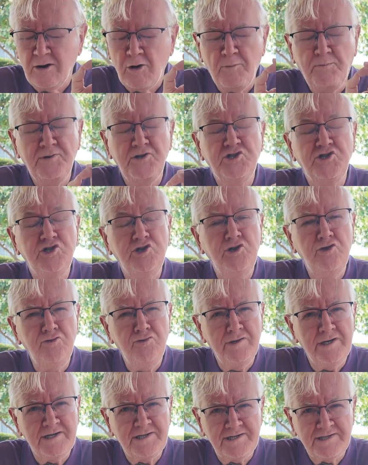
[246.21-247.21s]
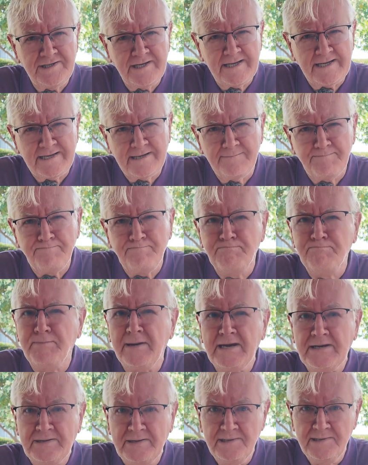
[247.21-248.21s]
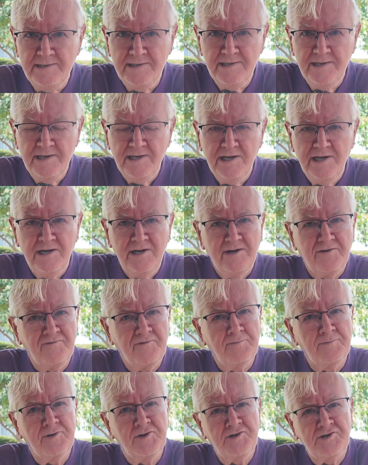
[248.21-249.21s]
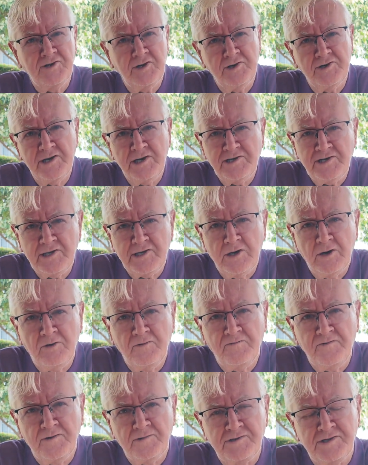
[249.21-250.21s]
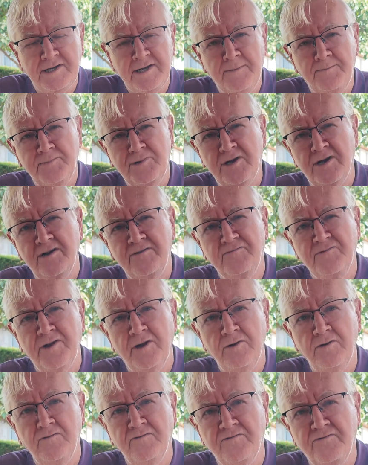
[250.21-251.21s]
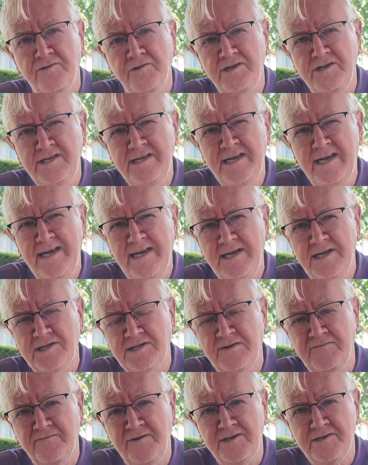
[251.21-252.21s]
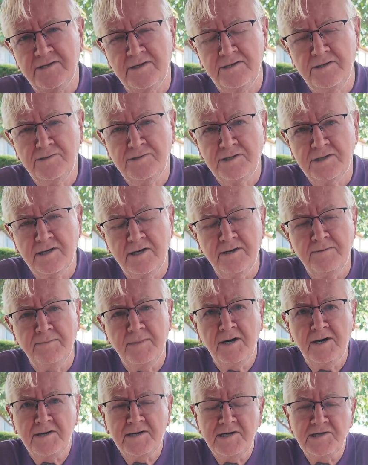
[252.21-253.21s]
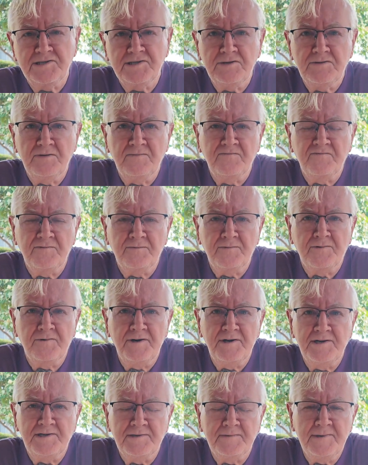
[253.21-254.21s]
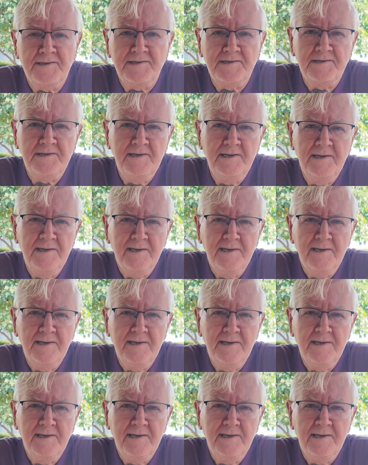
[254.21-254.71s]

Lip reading: opportunistic bid from Consolidated Goldfields, a company I've known for years. In fact, I used to go and market to them from Credit Suisse.